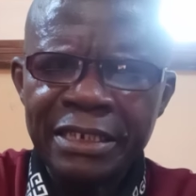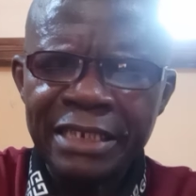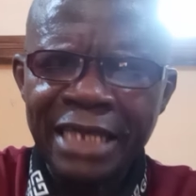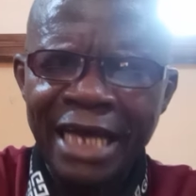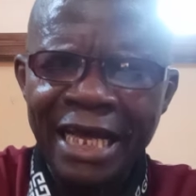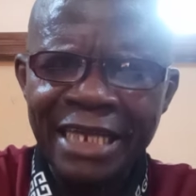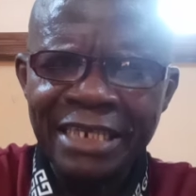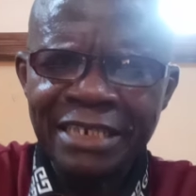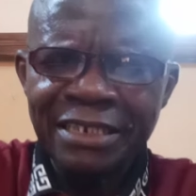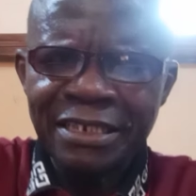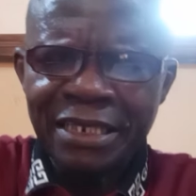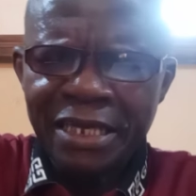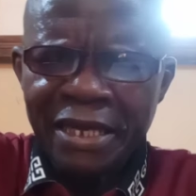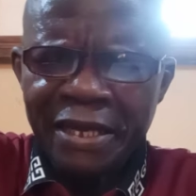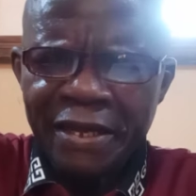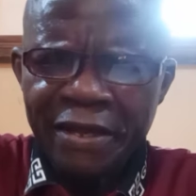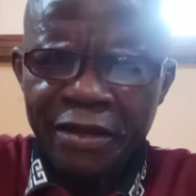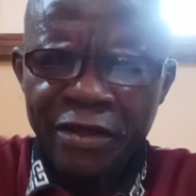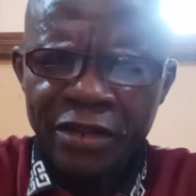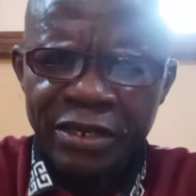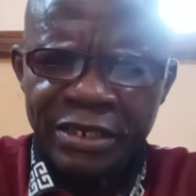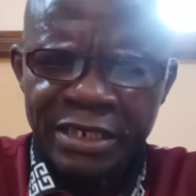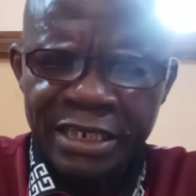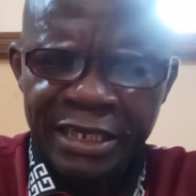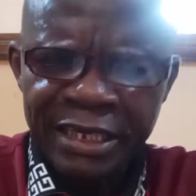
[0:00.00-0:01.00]
Then
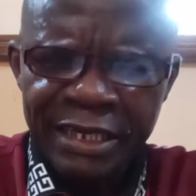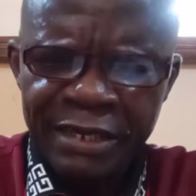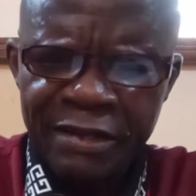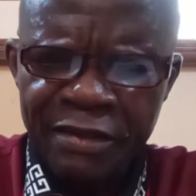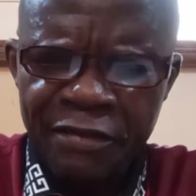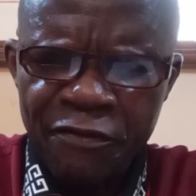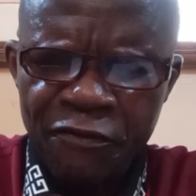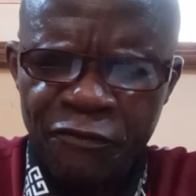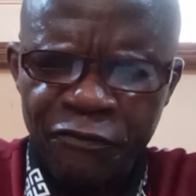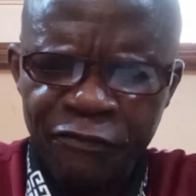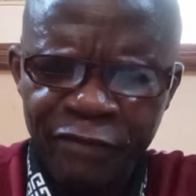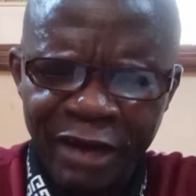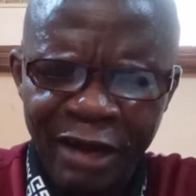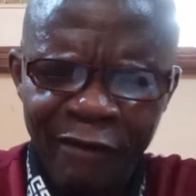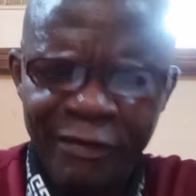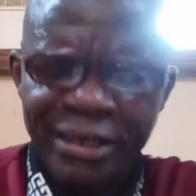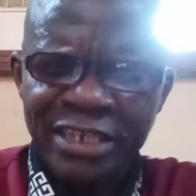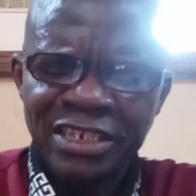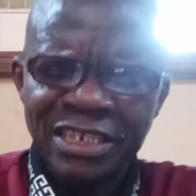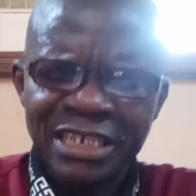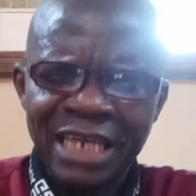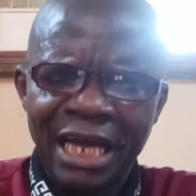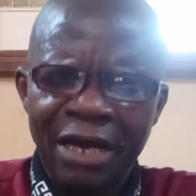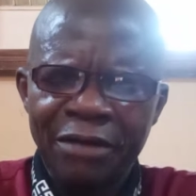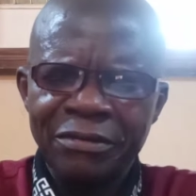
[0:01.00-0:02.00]
the vowel
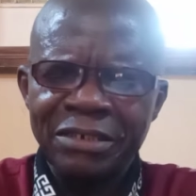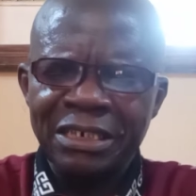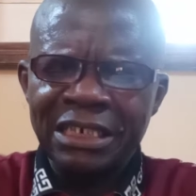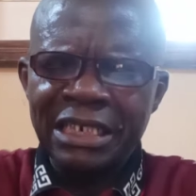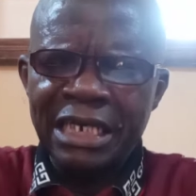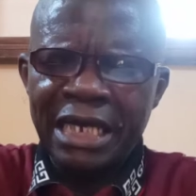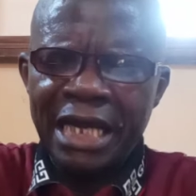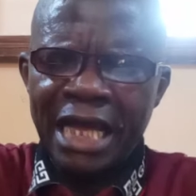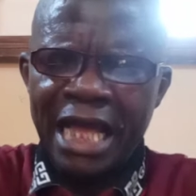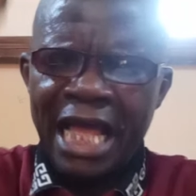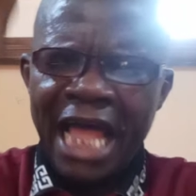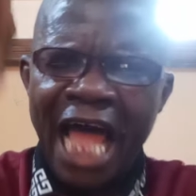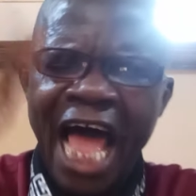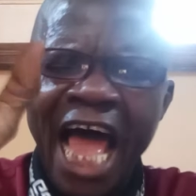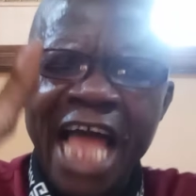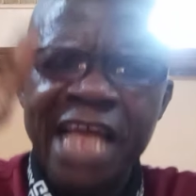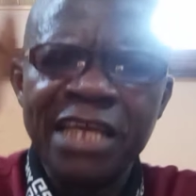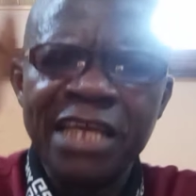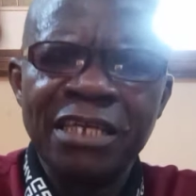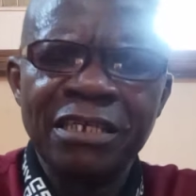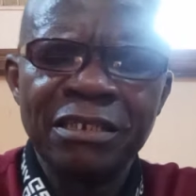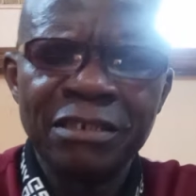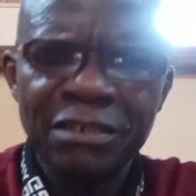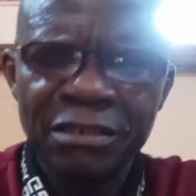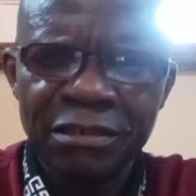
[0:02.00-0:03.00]
sound,
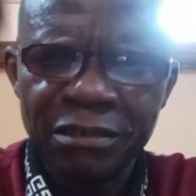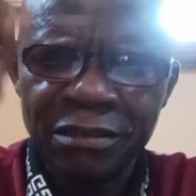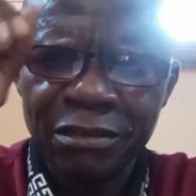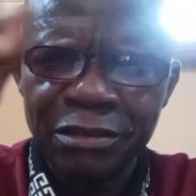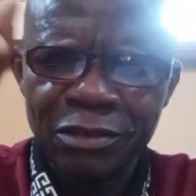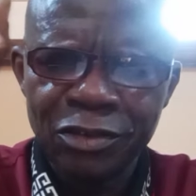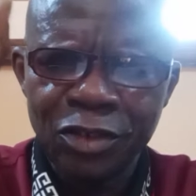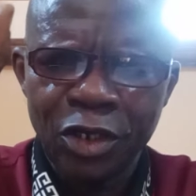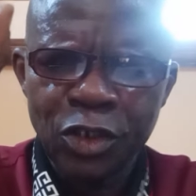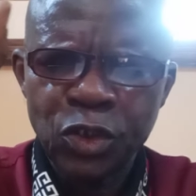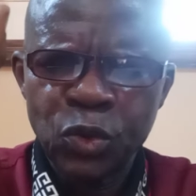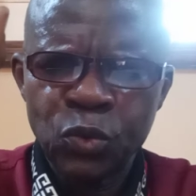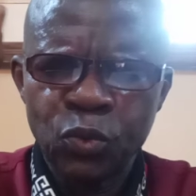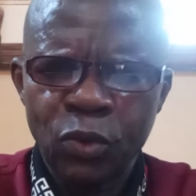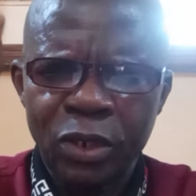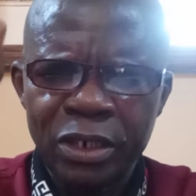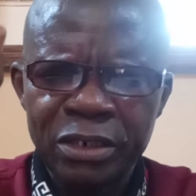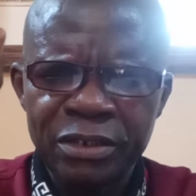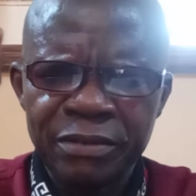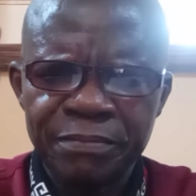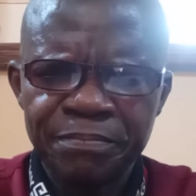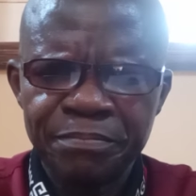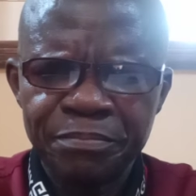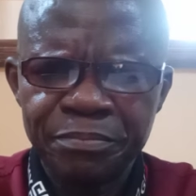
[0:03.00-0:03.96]
A, just one.